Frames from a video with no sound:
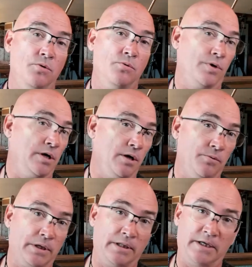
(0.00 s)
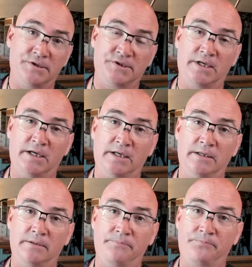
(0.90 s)
We are
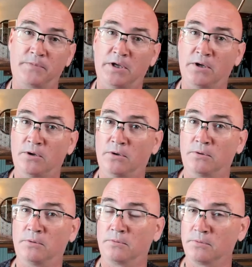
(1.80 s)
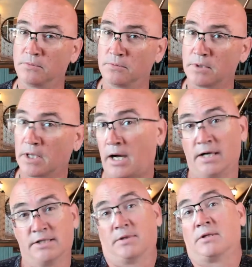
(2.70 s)
releasing, you know,
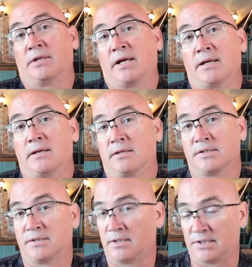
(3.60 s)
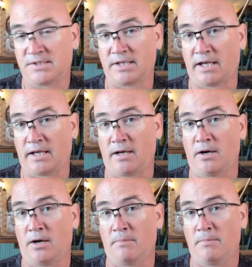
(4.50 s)
cosmically, let's say,
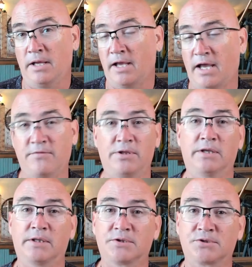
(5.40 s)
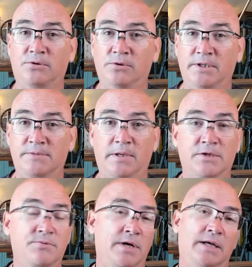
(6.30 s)
um, everything that the soul is,
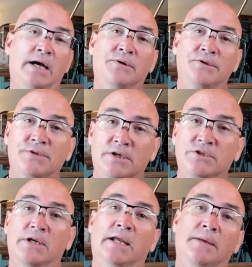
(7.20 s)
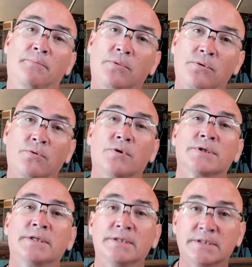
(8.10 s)
because right now is such an
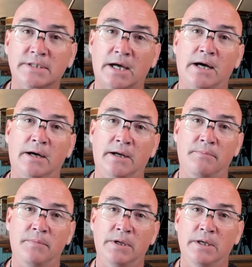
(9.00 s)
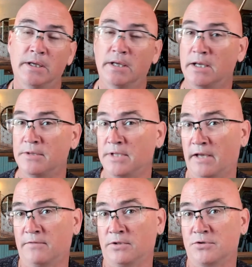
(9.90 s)
important time in the
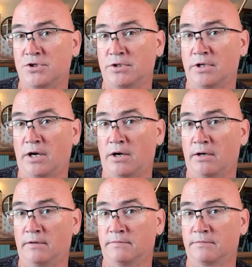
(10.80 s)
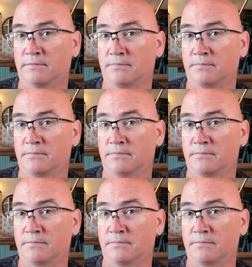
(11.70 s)
evolution of